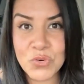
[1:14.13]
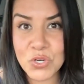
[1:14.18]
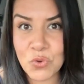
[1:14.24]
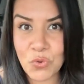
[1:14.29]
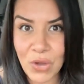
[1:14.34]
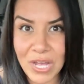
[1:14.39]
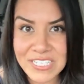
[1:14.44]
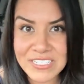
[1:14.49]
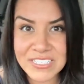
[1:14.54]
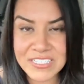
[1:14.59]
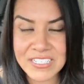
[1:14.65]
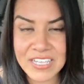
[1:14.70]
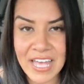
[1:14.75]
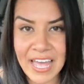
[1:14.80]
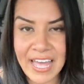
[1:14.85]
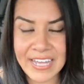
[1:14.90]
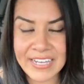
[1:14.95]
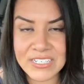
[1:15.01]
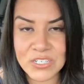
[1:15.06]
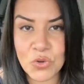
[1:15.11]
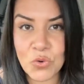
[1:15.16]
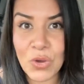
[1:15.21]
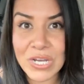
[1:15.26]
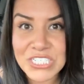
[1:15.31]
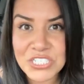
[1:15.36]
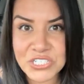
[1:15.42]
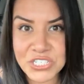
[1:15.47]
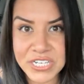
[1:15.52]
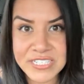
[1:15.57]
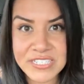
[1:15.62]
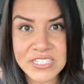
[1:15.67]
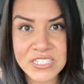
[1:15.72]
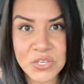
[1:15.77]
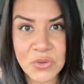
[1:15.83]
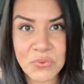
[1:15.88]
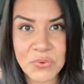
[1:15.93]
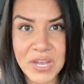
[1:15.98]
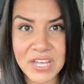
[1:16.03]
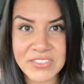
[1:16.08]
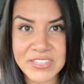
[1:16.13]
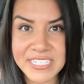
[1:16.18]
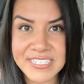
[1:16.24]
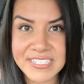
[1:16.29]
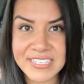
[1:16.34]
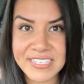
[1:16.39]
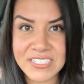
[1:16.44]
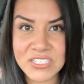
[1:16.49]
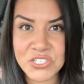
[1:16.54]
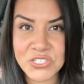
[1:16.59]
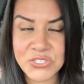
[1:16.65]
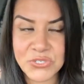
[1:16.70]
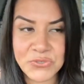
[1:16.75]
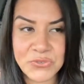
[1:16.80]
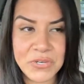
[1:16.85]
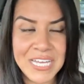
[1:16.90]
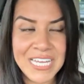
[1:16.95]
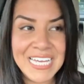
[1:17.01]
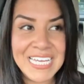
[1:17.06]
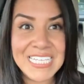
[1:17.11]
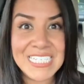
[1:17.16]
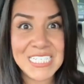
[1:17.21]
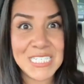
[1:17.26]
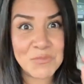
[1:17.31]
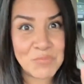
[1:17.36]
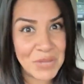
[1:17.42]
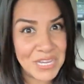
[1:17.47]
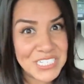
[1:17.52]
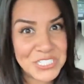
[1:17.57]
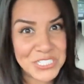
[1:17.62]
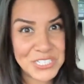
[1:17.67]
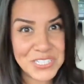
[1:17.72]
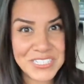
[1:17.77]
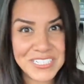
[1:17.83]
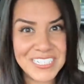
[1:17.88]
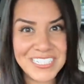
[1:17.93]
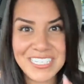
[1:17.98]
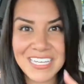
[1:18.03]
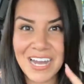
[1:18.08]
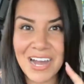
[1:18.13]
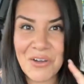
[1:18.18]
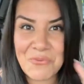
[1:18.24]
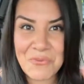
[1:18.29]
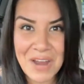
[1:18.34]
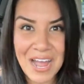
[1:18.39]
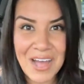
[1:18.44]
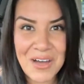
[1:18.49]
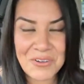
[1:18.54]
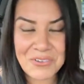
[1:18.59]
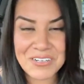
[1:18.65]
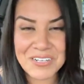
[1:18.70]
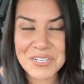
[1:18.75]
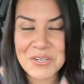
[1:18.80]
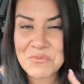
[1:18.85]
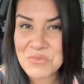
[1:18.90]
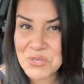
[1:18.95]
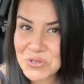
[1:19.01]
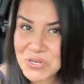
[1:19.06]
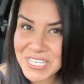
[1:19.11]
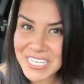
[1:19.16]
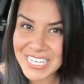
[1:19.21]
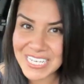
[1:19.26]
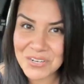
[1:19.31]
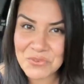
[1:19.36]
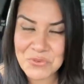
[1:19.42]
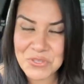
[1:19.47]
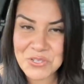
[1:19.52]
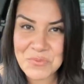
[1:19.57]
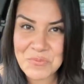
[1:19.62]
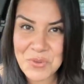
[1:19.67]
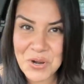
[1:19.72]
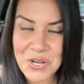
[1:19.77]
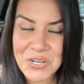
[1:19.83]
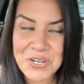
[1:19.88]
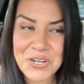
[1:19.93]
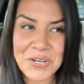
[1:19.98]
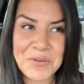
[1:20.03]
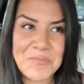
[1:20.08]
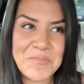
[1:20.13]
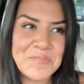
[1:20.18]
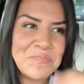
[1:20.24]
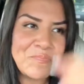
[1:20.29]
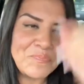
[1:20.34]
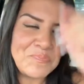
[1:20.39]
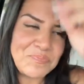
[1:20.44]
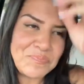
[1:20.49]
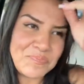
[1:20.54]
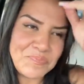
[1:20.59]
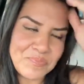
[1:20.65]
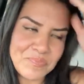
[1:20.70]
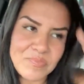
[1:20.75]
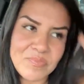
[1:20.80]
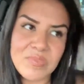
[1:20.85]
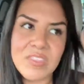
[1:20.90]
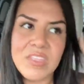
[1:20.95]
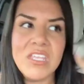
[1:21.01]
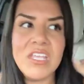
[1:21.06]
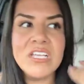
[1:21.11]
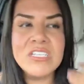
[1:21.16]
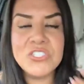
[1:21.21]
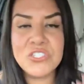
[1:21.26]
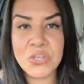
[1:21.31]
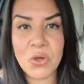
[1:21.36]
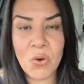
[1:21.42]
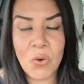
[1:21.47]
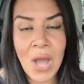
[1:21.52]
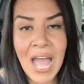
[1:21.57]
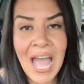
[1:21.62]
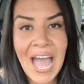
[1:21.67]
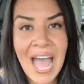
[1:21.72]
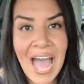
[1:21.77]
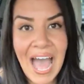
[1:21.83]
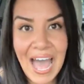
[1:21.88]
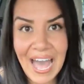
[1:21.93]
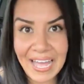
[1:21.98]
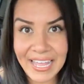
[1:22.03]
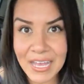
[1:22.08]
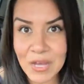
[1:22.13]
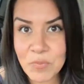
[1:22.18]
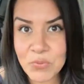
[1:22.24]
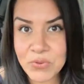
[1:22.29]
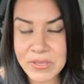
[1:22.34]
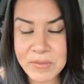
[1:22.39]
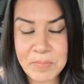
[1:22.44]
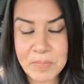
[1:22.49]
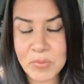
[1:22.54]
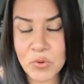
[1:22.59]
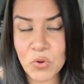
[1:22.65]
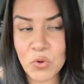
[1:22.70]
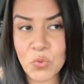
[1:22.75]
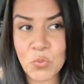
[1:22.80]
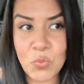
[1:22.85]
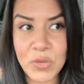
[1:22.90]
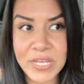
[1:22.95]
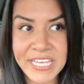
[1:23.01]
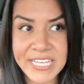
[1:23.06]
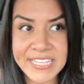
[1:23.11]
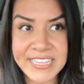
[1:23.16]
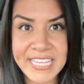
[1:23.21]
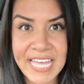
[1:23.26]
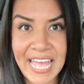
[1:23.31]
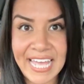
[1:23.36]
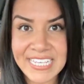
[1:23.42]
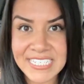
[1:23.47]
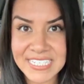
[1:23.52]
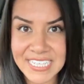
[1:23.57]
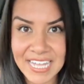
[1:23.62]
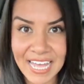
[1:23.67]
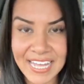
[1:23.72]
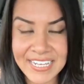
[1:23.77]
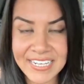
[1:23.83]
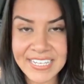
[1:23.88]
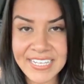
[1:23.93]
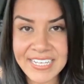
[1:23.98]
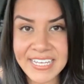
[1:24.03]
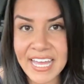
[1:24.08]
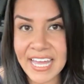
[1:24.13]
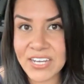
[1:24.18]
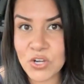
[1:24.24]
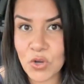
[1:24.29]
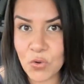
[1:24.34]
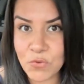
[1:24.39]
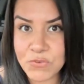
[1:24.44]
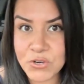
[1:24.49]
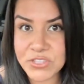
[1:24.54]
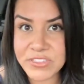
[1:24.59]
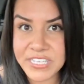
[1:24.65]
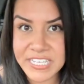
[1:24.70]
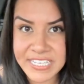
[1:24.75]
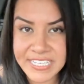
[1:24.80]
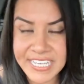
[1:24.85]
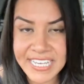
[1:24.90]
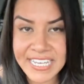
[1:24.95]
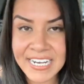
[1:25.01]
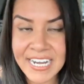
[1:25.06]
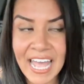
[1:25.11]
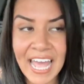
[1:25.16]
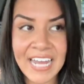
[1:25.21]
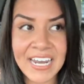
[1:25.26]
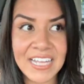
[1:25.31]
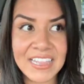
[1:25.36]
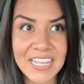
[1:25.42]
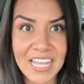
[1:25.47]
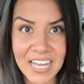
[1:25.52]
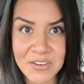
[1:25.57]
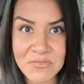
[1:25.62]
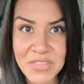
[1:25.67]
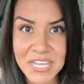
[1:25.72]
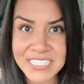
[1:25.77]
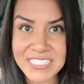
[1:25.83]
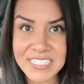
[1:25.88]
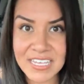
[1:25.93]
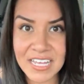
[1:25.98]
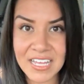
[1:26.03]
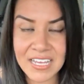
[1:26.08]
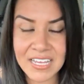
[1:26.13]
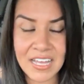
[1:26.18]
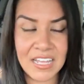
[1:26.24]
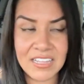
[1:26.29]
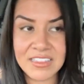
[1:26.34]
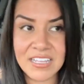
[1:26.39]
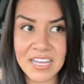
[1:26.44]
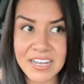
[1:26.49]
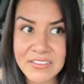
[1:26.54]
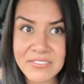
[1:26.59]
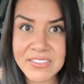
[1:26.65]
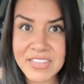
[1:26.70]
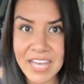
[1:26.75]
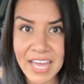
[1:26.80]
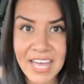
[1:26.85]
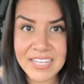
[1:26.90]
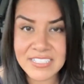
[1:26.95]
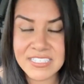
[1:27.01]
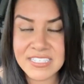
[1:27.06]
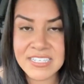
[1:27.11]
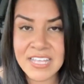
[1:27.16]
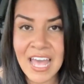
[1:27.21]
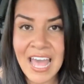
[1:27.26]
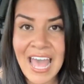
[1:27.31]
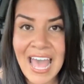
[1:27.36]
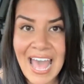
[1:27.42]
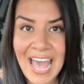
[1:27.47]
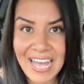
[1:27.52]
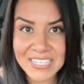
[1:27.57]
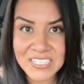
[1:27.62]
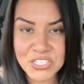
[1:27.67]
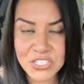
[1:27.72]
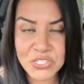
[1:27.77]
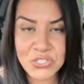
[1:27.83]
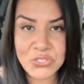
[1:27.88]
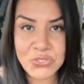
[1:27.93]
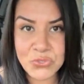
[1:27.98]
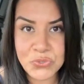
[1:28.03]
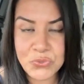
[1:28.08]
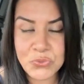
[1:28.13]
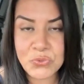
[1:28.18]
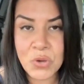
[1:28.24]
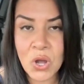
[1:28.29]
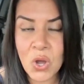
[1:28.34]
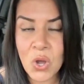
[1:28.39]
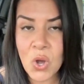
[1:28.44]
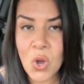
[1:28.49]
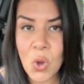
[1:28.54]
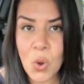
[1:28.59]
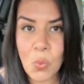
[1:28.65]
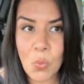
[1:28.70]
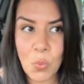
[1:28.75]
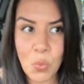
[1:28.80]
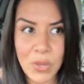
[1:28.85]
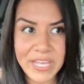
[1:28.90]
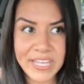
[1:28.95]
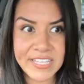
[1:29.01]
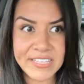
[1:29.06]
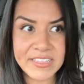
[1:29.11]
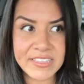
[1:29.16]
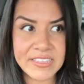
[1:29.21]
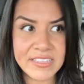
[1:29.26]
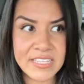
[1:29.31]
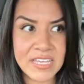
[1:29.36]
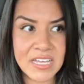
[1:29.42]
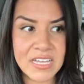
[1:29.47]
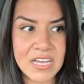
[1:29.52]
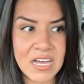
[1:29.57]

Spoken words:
requests and questions around these things too, especially around communicating with your partner. So I help people with anxiety and overthinking, and a lot of that has to do with